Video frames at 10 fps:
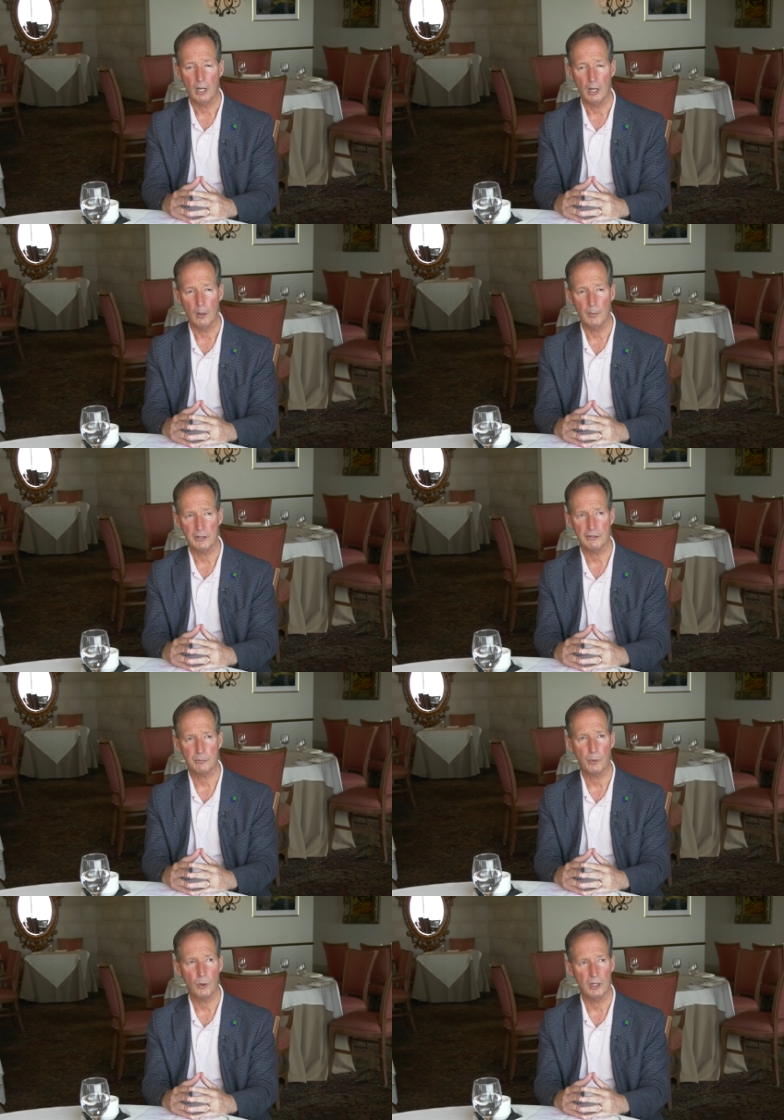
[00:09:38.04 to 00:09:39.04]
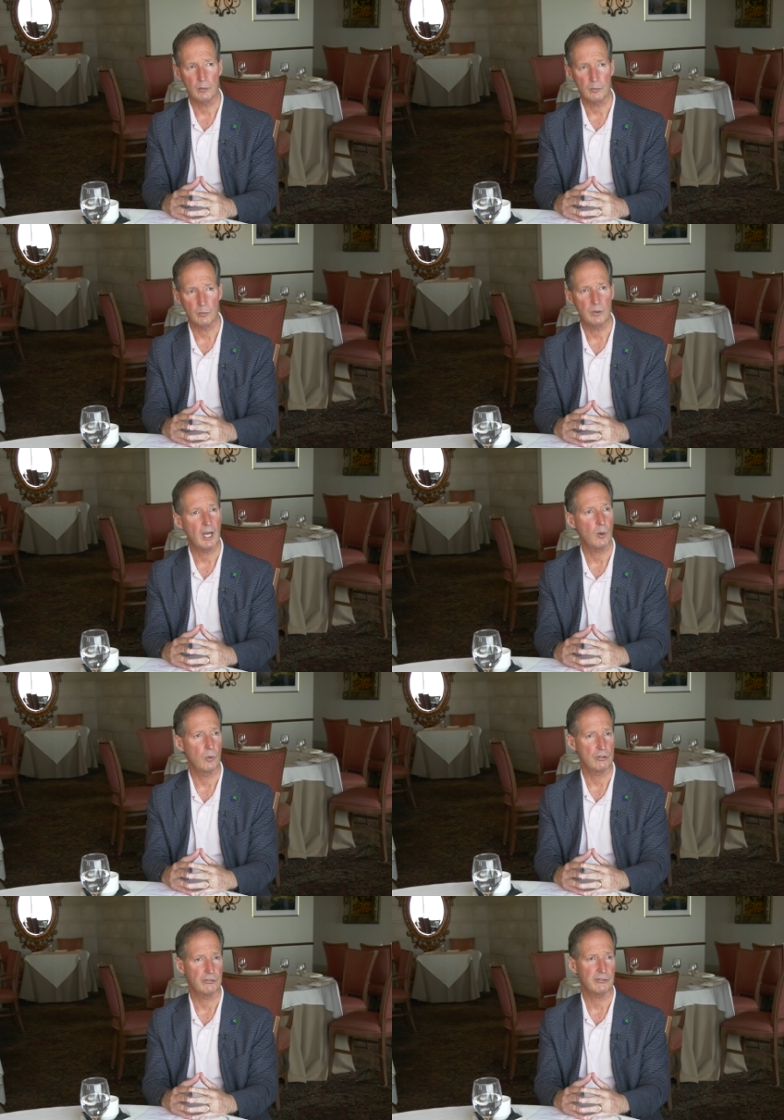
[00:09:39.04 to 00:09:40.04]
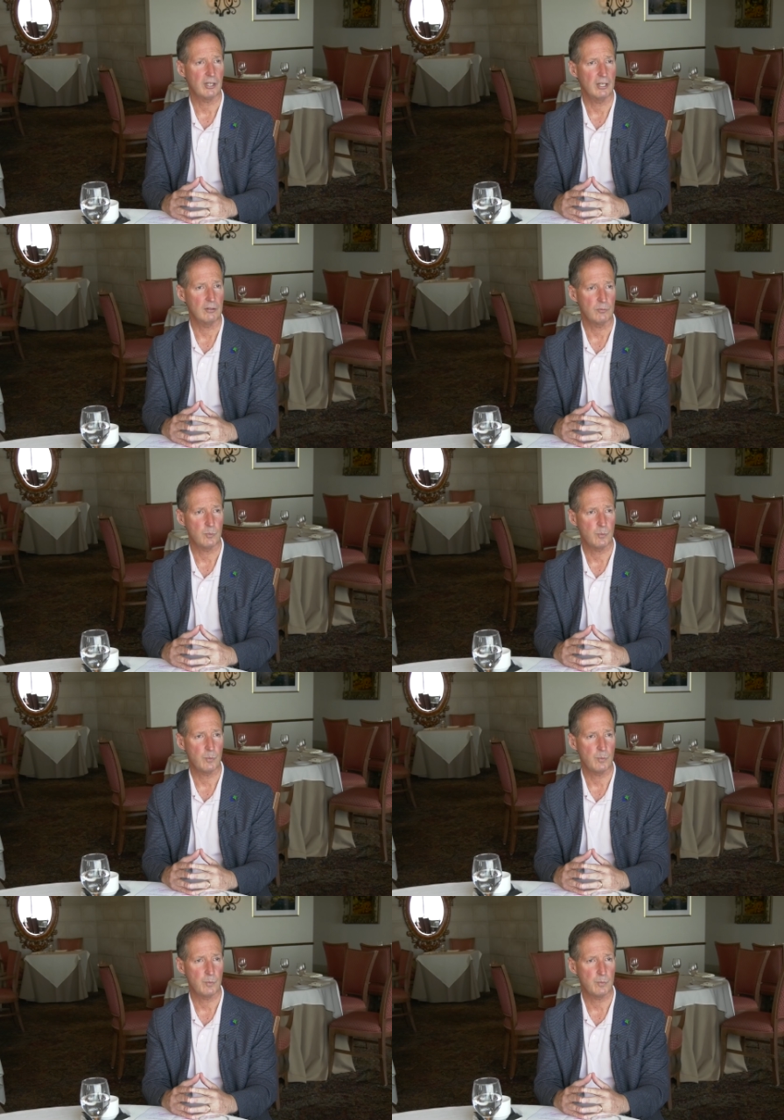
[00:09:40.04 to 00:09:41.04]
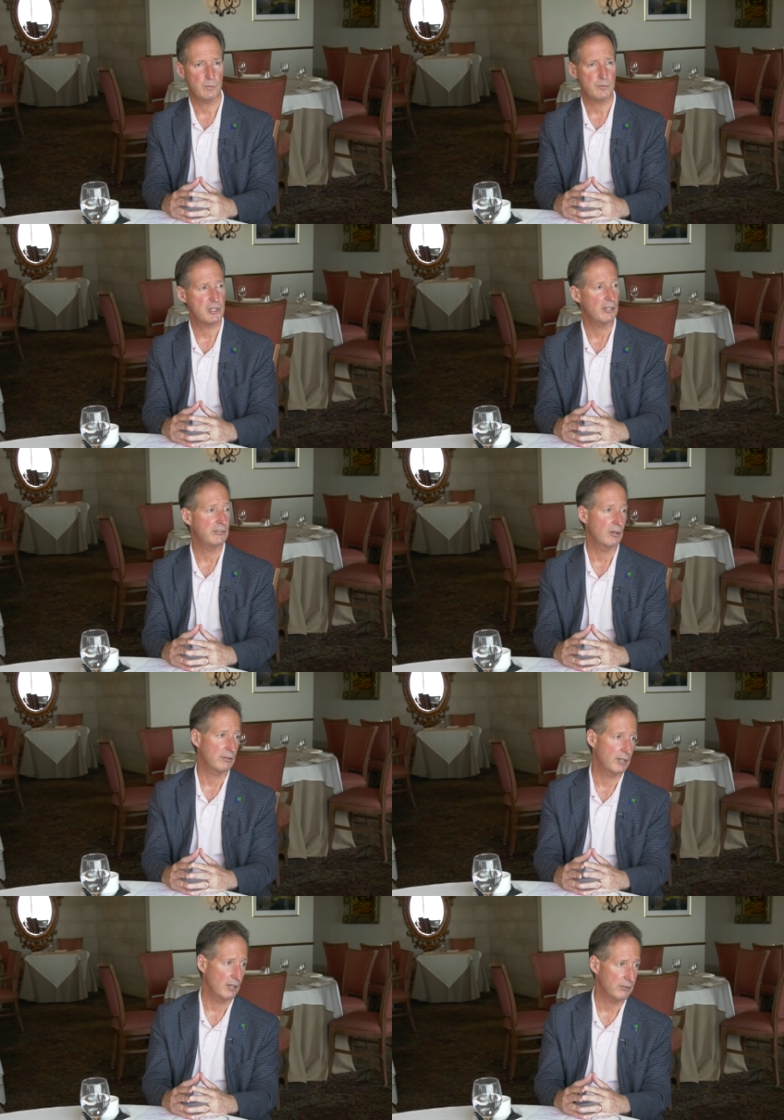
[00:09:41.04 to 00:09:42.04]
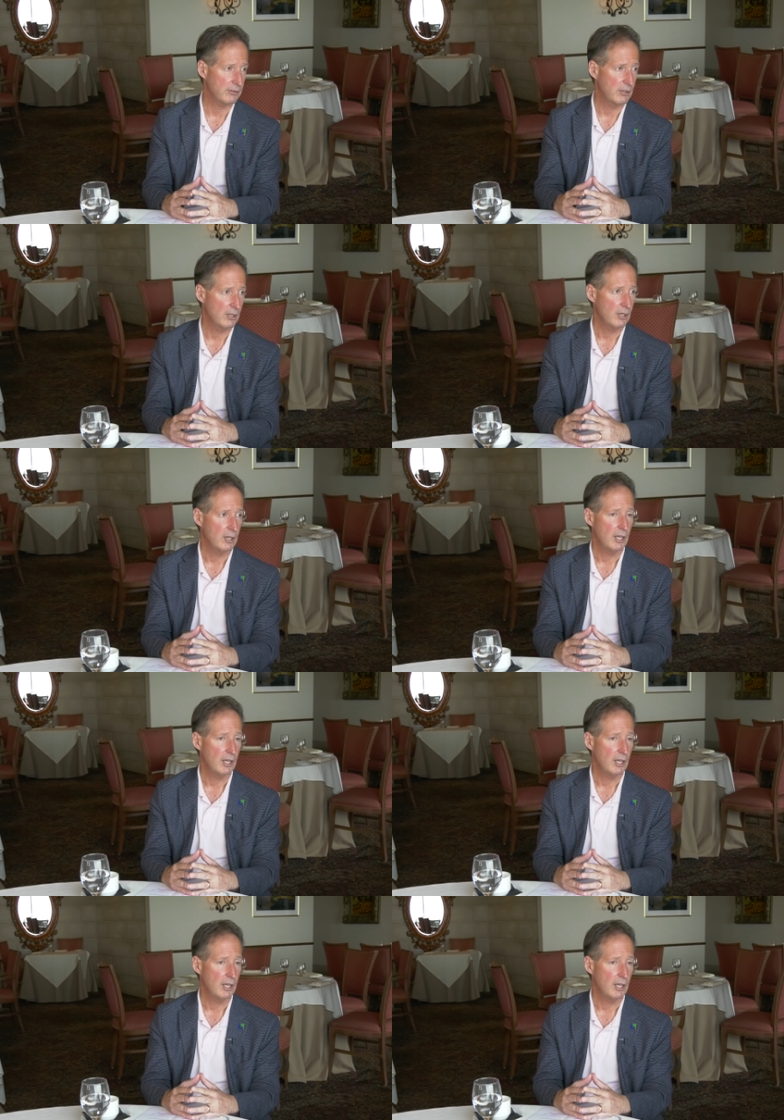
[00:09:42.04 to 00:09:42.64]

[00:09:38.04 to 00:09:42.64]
um, at this point now we're just kind of chasing our tails. Right.